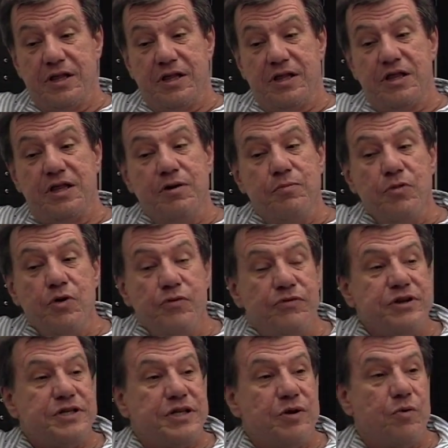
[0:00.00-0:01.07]
the
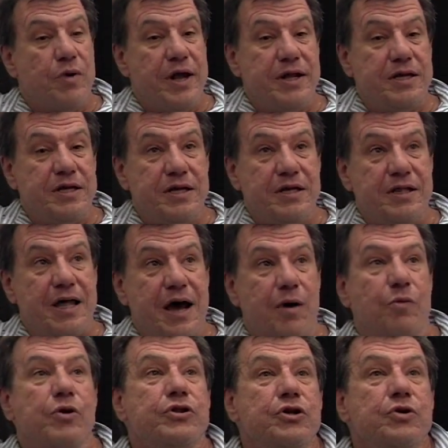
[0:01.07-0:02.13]
movies that went and did that
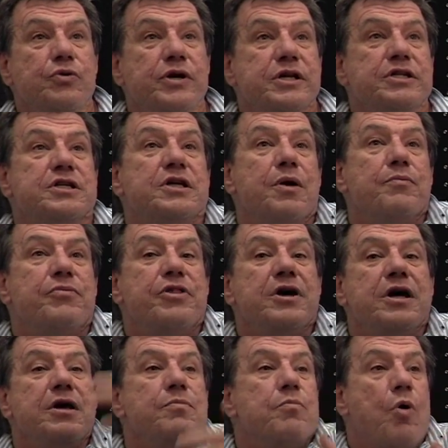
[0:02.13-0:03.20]
were doing something
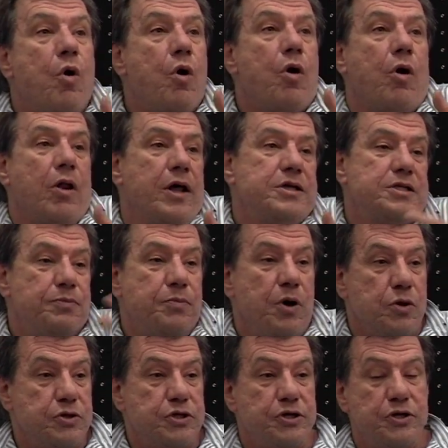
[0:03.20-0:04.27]
immoral, as
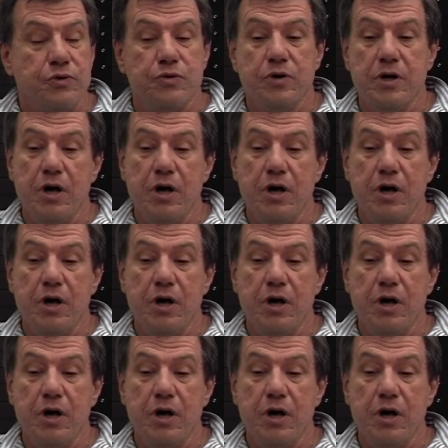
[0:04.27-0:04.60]
opposed to